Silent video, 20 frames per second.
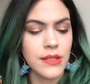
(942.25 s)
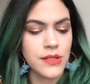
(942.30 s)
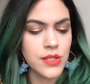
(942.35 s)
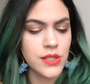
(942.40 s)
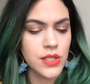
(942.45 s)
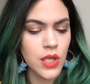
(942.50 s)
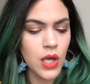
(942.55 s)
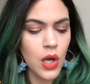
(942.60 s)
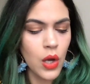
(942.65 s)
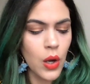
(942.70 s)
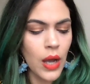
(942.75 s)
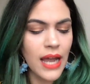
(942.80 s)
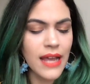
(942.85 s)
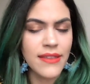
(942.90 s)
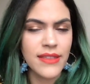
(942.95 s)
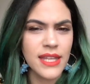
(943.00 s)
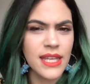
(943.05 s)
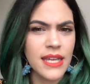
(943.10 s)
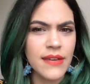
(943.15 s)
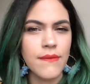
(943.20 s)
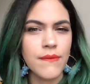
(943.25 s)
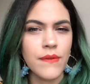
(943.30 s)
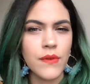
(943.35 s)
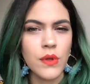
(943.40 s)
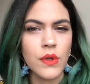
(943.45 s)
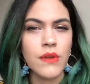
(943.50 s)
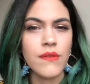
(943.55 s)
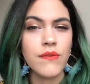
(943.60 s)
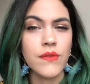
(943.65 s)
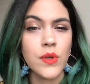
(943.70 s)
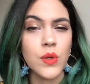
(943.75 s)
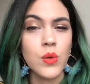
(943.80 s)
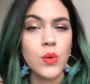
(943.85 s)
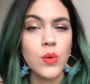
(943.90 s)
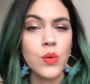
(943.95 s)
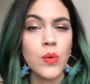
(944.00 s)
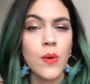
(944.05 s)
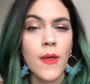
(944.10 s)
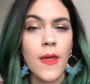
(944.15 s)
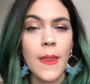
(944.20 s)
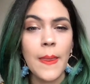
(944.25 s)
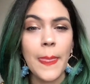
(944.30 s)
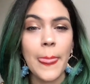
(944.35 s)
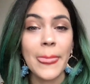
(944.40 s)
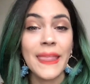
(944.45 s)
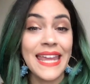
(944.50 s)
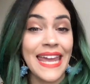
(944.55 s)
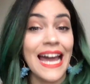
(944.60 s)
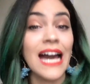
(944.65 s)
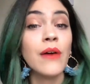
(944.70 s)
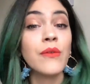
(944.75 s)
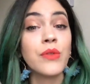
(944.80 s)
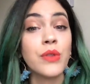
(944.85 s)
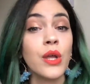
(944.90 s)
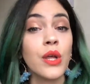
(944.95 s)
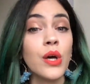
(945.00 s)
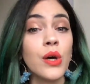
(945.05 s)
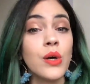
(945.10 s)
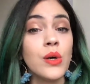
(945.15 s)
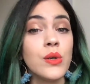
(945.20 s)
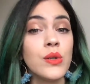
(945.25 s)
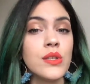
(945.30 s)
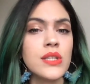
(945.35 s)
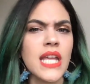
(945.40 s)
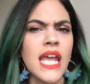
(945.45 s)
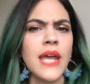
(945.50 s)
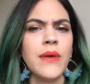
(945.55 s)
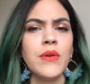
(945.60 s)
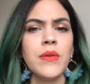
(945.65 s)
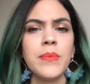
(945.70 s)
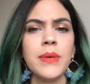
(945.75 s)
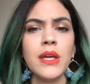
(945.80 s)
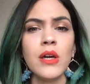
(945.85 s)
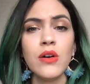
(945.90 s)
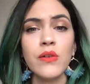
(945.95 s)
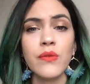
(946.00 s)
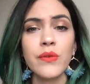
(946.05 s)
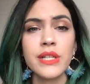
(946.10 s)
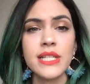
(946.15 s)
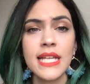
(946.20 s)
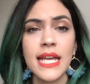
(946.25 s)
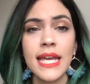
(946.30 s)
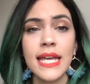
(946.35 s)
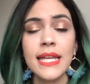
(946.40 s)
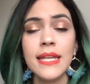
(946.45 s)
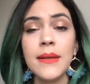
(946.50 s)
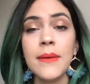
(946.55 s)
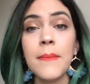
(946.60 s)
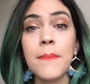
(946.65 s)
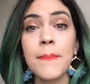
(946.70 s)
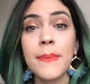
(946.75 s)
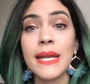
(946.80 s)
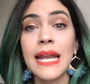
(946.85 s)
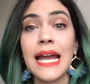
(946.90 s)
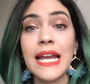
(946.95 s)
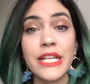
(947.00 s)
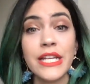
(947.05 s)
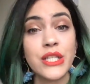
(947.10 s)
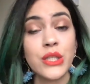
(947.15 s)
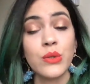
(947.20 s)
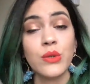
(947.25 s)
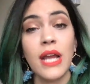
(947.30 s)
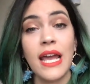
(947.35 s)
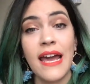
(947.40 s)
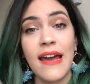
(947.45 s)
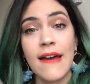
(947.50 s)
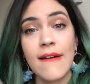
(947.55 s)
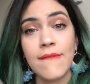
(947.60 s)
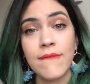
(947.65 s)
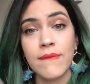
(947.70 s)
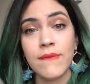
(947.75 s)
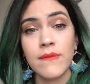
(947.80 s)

So I think if you count those, it would be over 10, but I don't have,